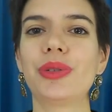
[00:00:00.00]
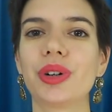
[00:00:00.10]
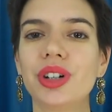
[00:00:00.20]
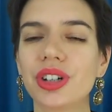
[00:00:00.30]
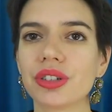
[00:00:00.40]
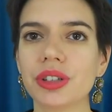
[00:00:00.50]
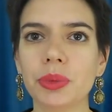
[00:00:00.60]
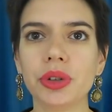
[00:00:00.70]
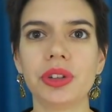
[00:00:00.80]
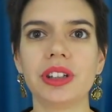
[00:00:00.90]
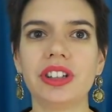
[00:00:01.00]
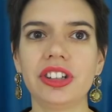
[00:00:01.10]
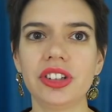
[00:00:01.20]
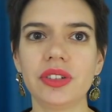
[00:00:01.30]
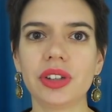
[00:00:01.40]
For long trips using
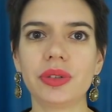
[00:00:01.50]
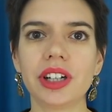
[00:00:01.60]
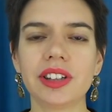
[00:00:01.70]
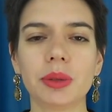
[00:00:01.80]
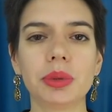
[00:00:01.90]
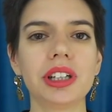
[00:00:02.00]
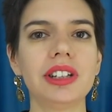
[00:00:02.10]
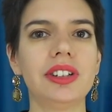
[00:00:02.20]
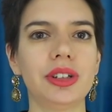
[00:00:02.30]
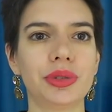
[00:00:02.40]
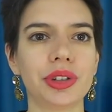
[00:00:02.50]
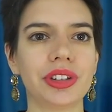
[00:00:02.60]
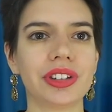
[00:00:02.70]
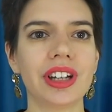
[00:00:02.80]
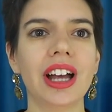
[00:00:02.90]
TGVs, for example, is
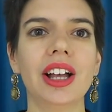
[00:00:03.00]
different.